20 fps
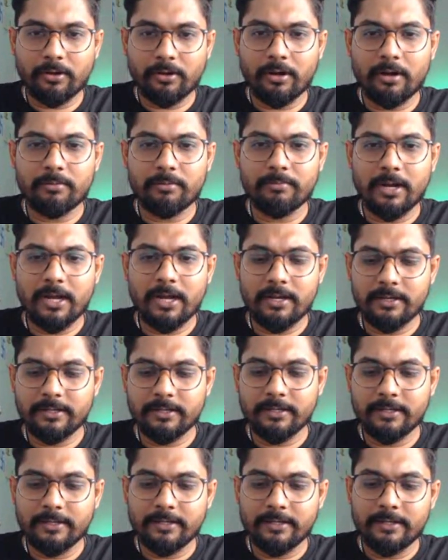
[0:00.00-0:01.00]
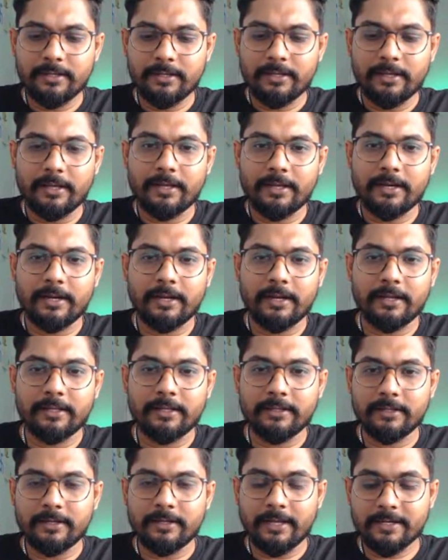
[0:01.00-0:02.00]
comma, and
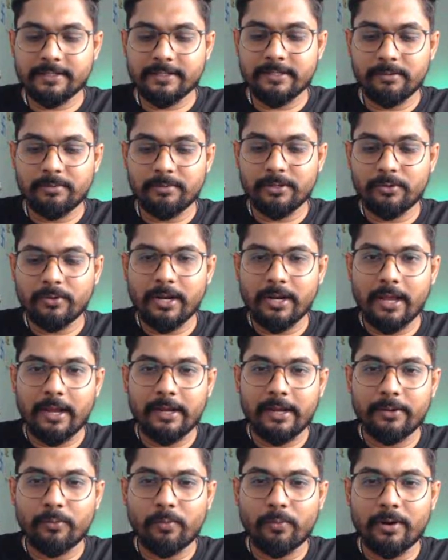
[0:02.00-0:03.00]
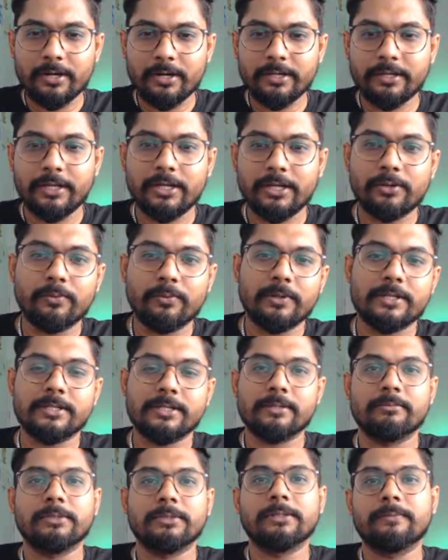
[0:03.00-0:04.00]
in the next double quote I want an equal
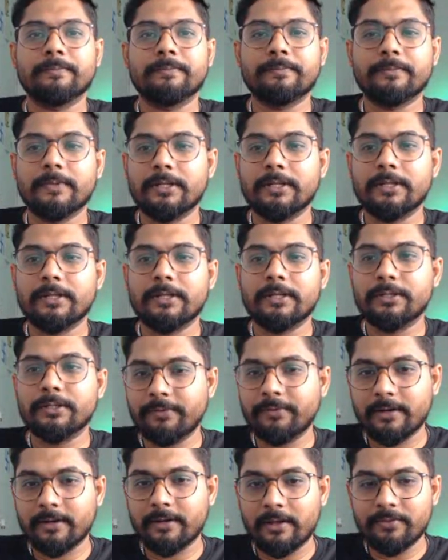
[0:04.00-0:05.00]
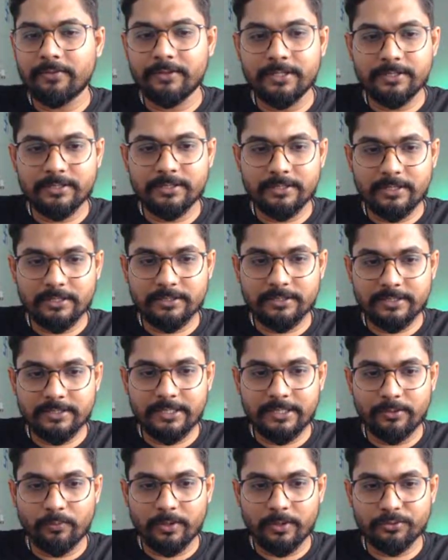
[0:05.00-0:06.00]
symbol. So if I run this, just
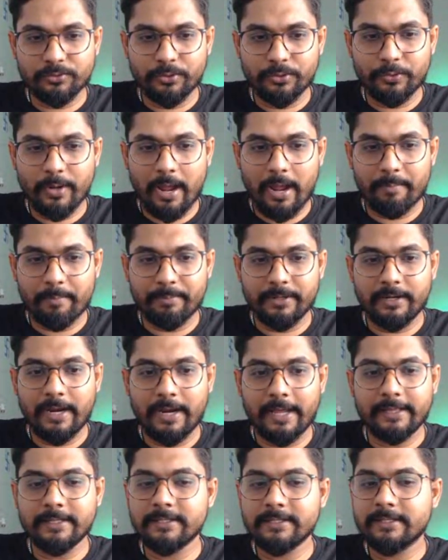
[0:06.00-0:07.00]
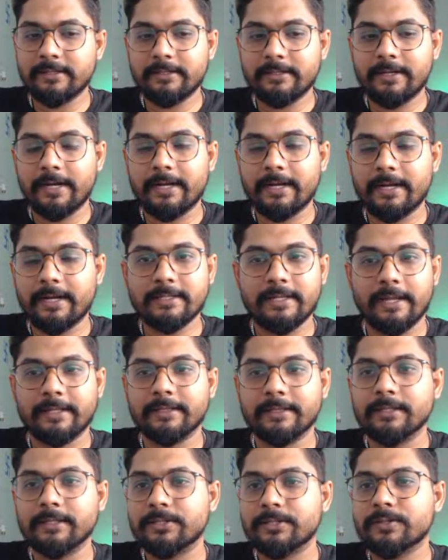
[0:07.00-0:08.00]
see what is going to happen. Like this, the data is
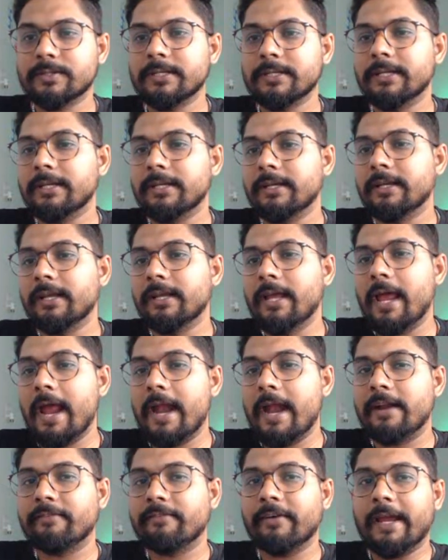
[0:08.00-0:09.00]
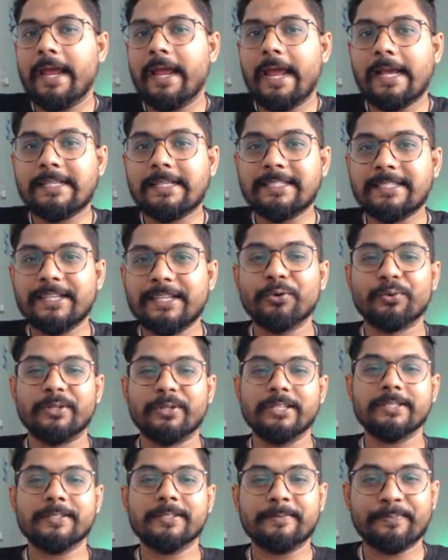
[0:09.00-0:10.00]
like this, and if I execute
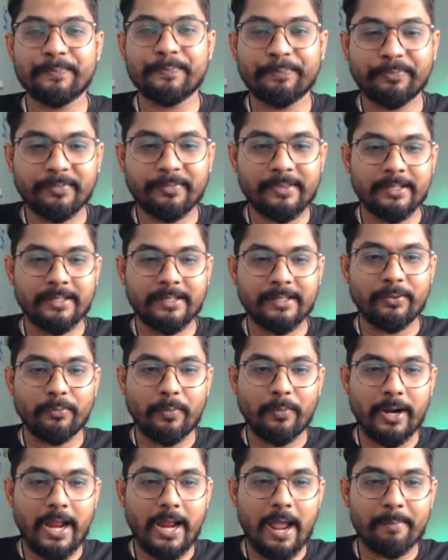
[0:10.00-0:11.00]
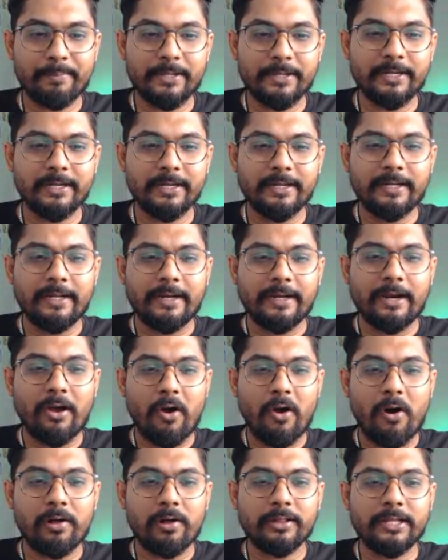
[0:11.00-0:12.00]
this, what happened?
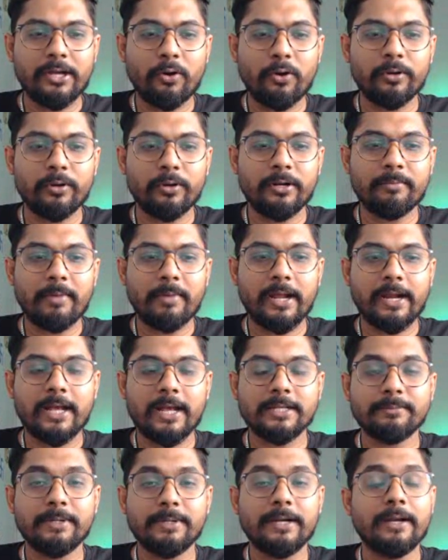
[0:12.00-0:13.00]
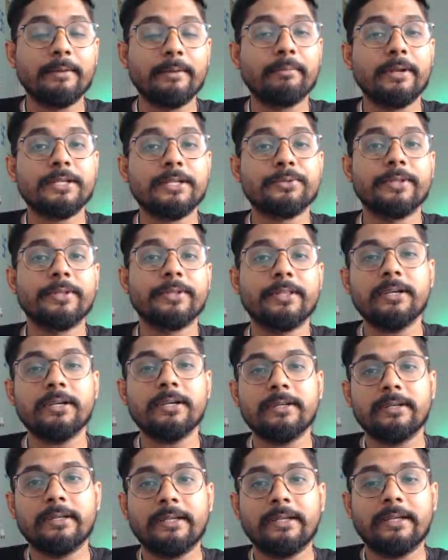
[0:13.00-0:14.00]
Now all the colon mark has been replaced with
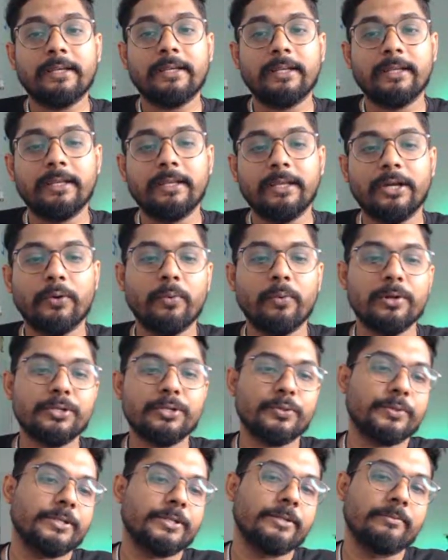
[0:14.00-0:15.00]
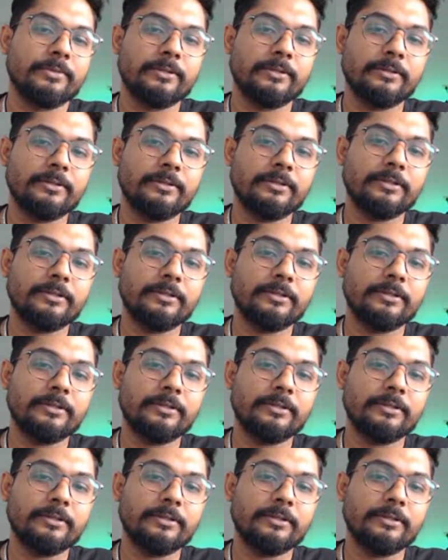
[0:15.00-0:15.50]
a equals to symbol,